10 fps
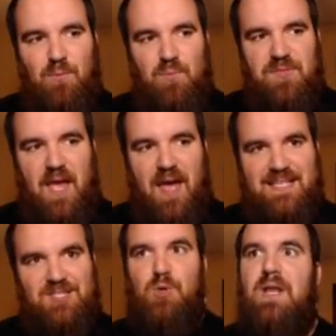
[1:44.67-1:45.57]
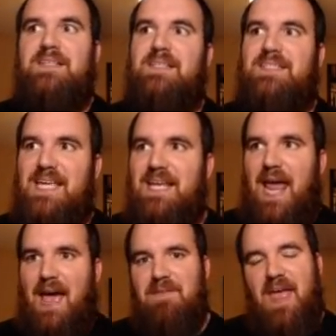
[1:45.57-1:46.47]
it's seen to
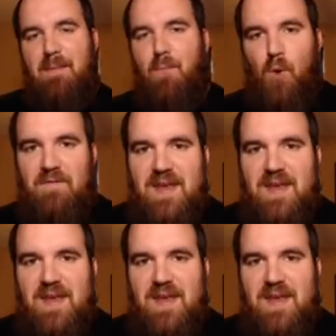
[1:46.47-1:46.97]
have more of